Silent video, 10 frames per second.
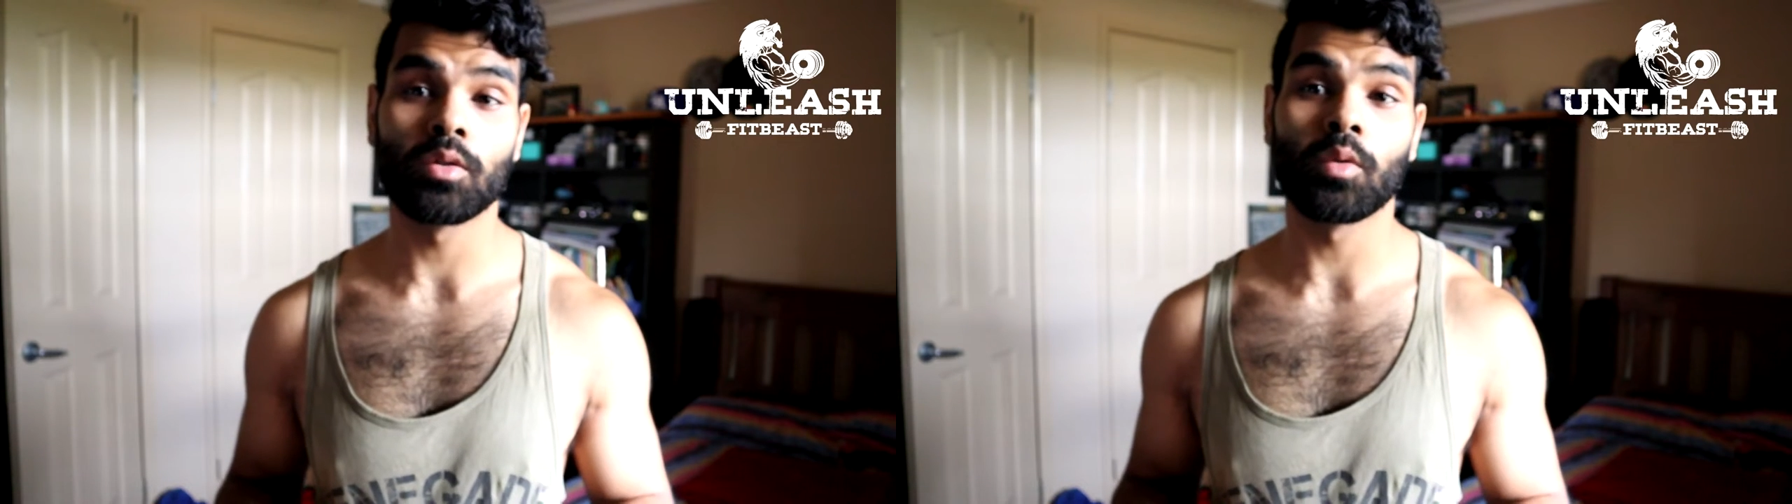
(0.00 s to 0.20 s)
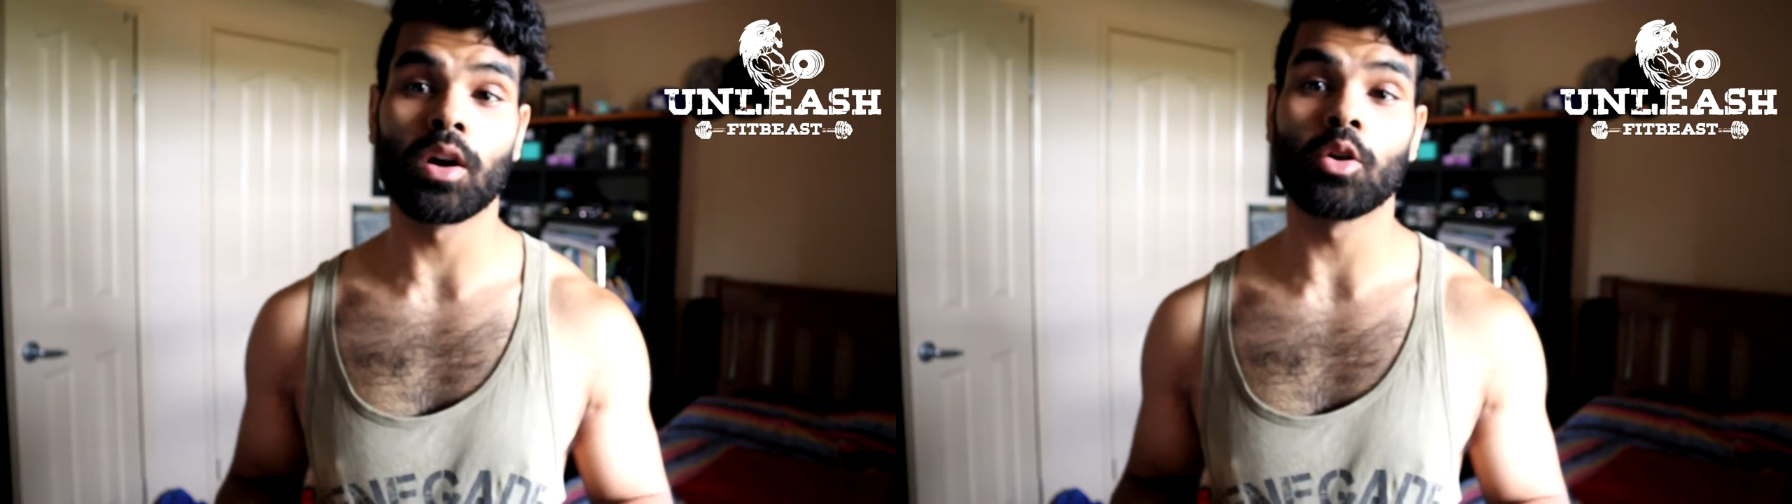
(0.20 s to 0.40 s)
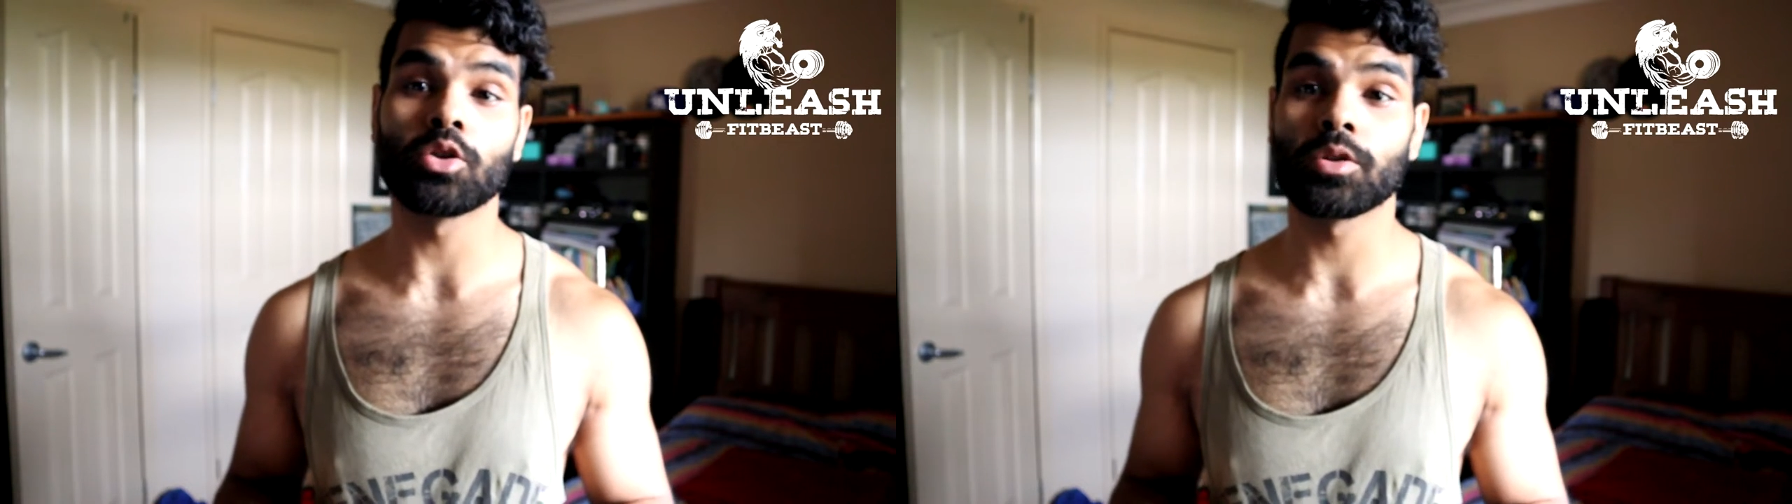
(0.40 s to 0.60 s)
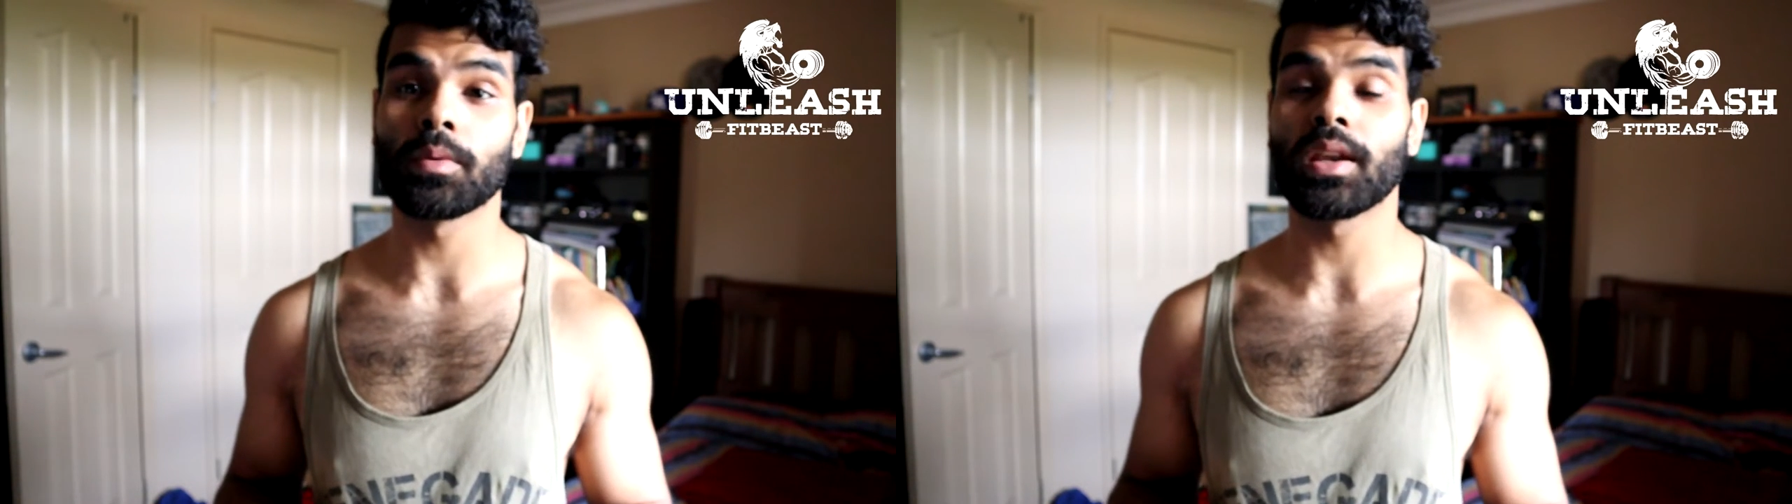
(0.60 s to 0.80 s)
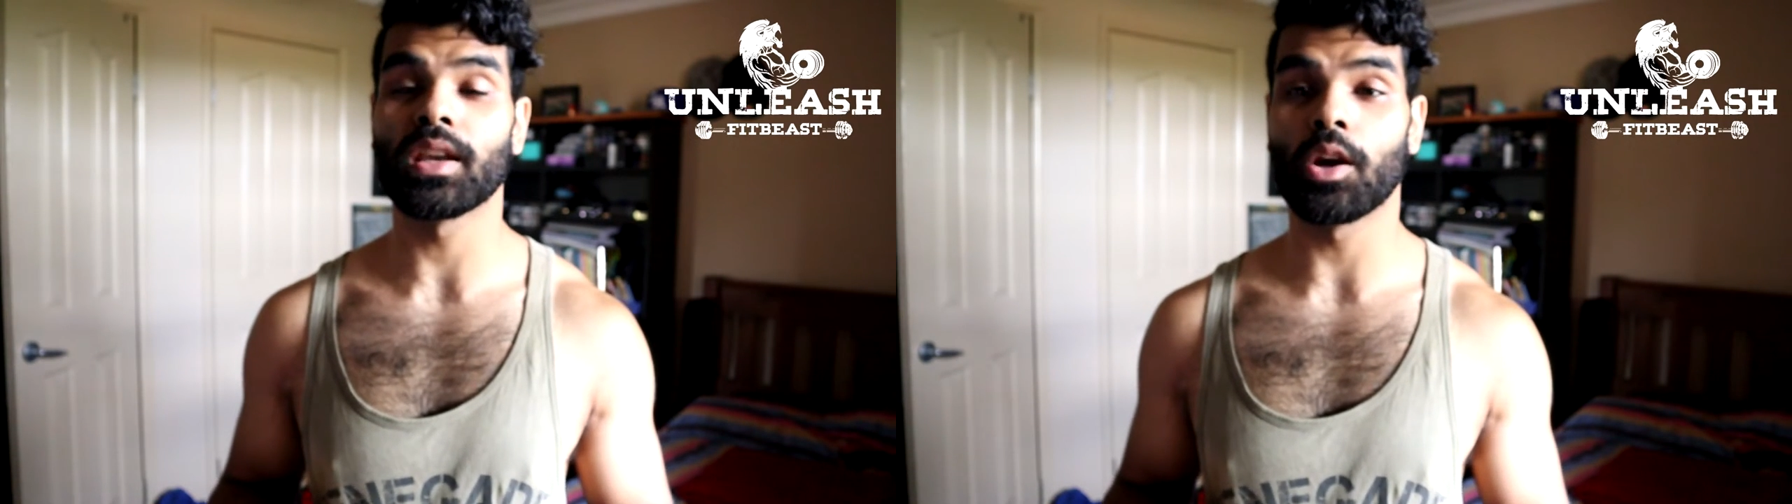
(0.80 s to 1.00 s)
while also
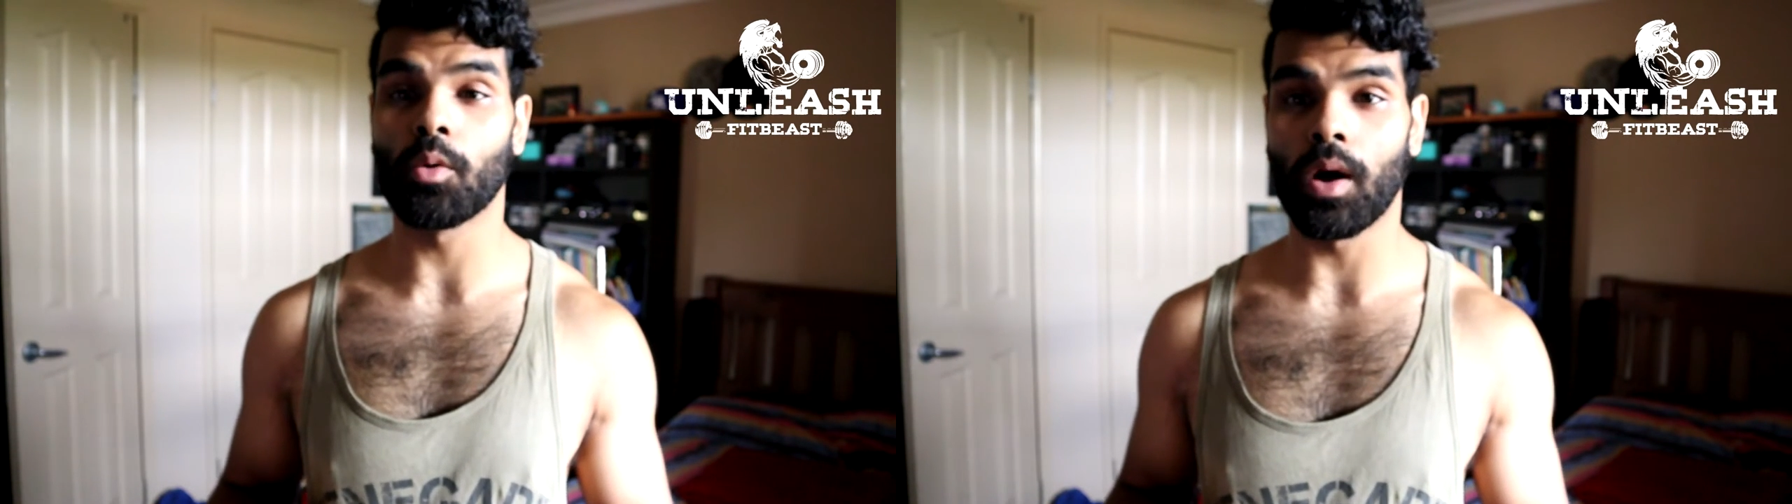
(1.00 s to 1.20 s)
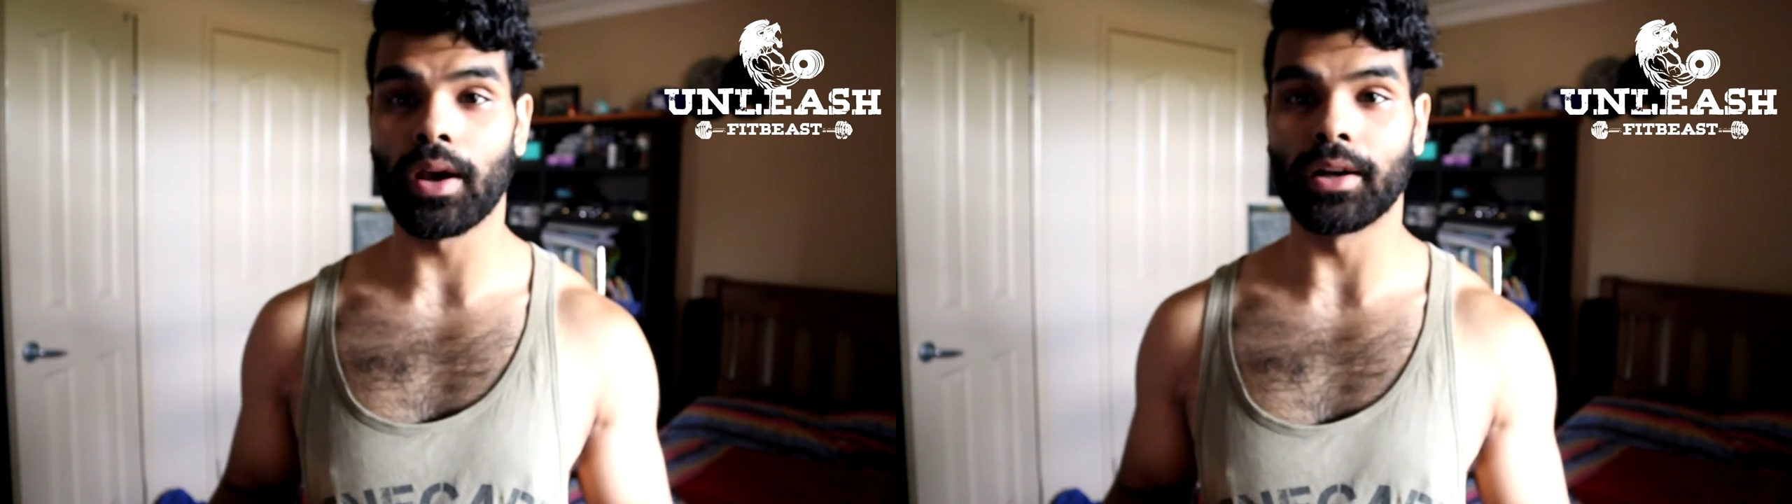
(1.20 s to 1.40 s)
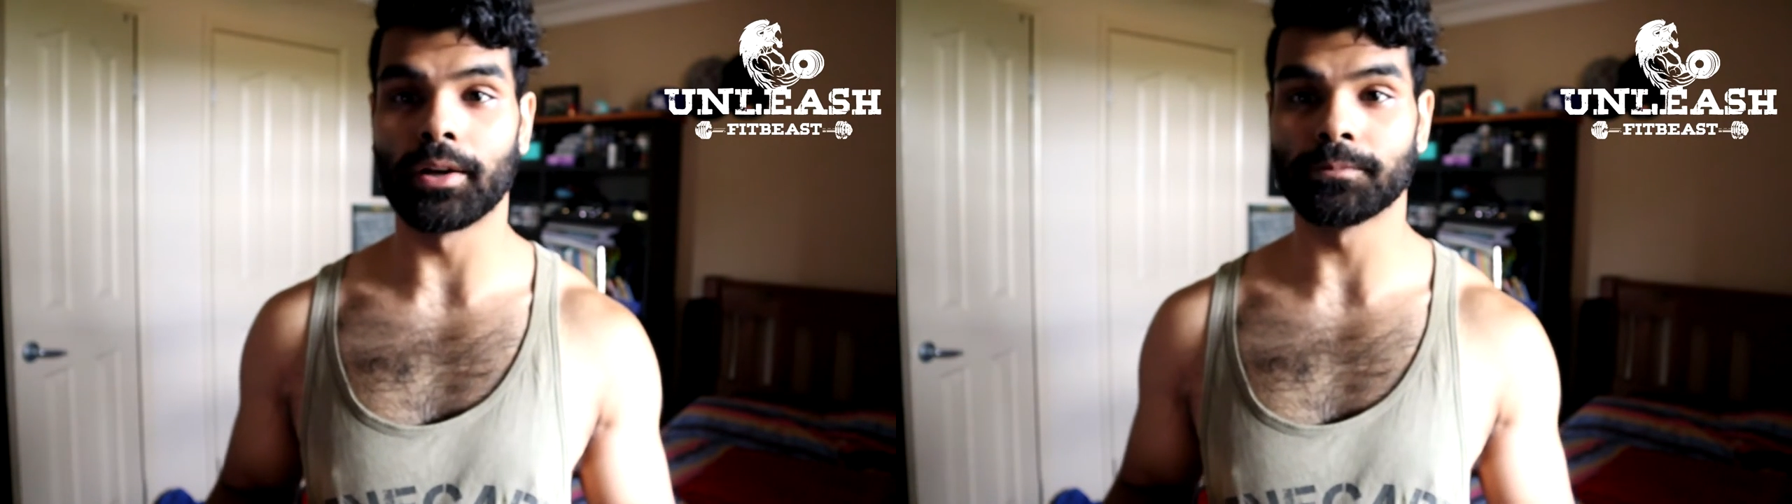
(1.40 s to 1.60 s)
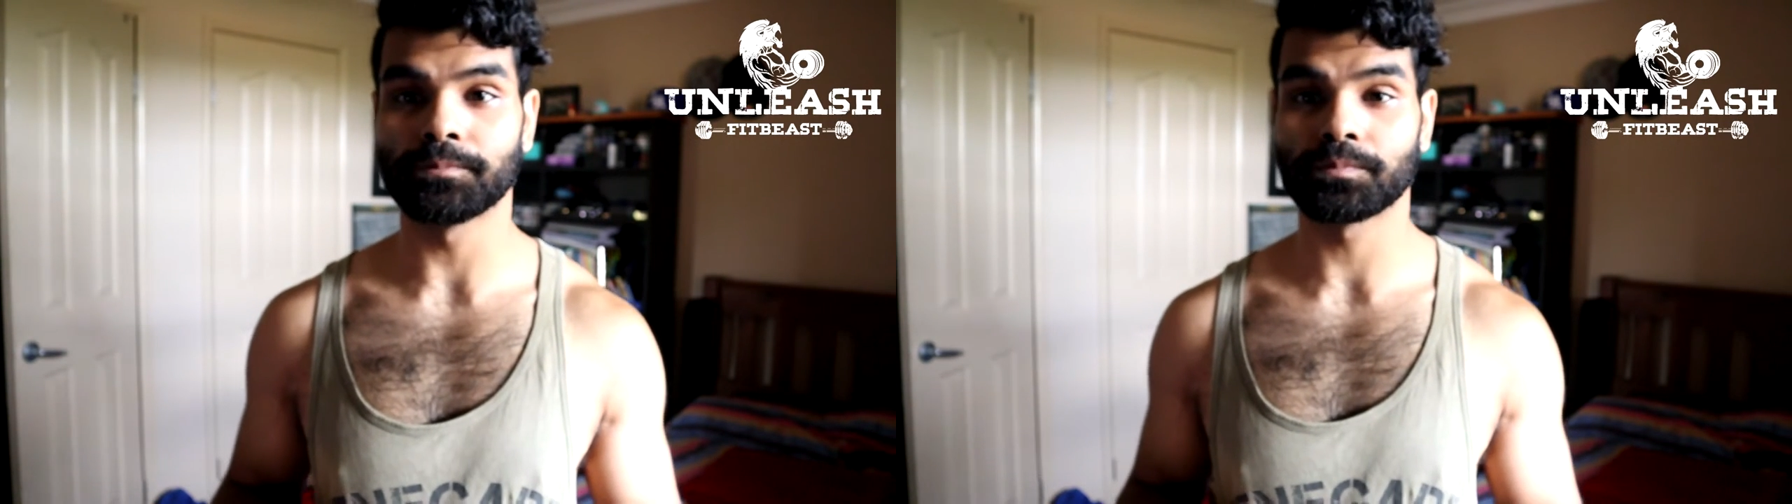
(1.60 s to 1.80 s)
making it wider.